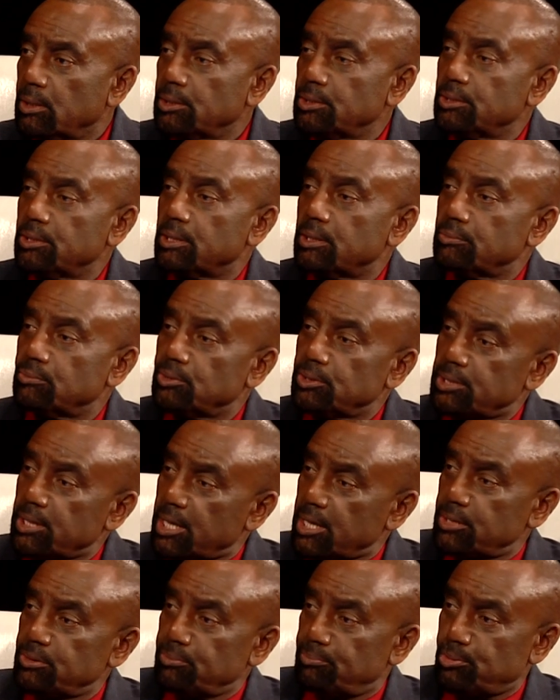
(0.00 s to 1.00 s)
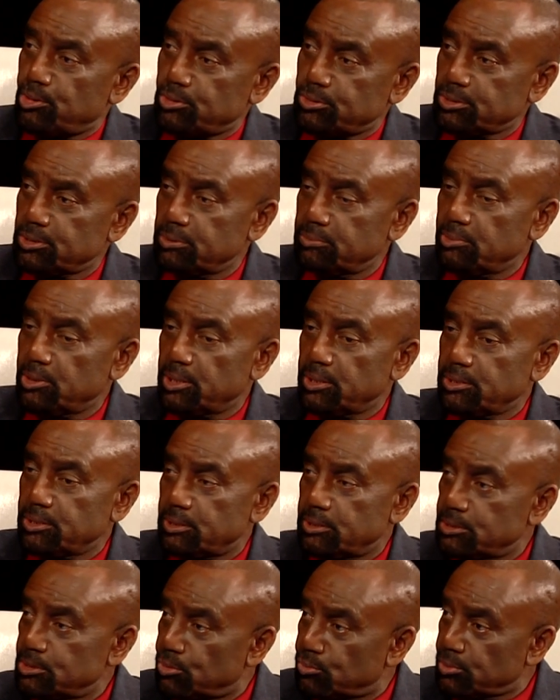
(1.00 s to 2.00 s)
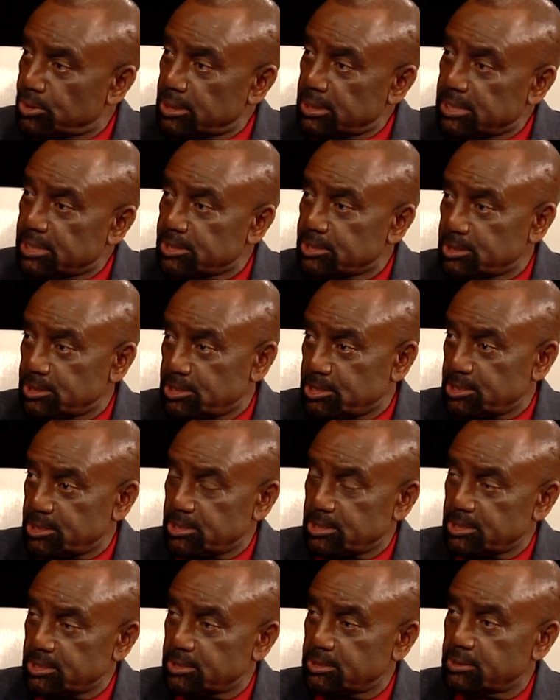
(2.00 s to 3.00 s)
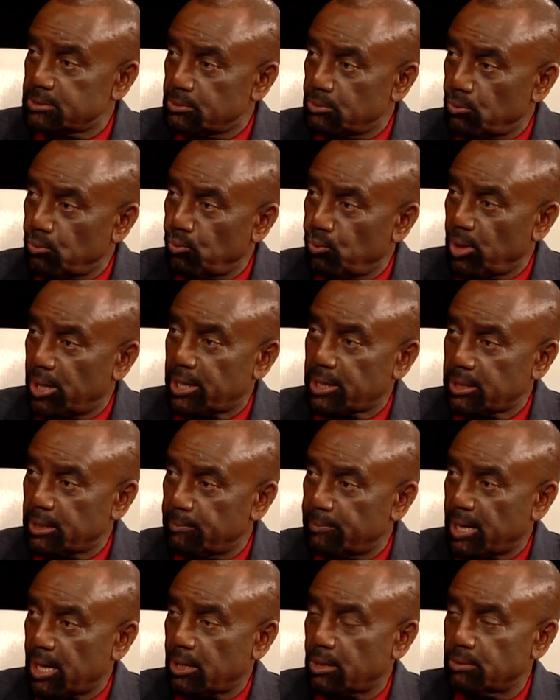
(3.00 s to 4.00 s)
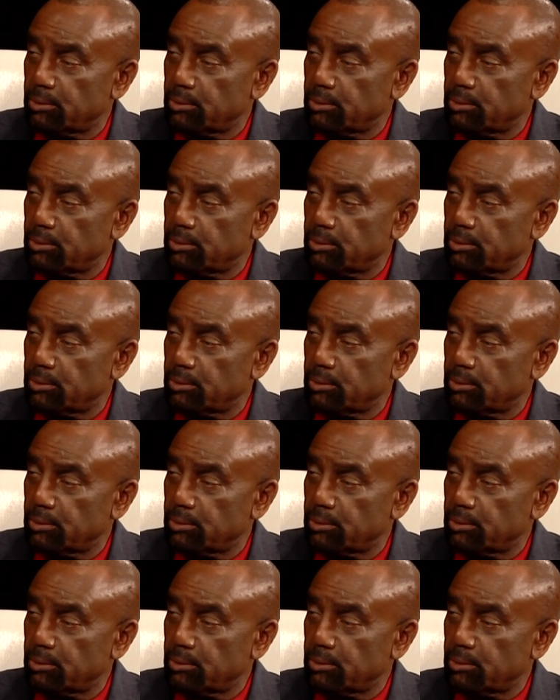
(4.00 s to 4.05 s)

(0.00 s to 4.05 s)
Muslim. No, well, not you personally, but the religion teaches what about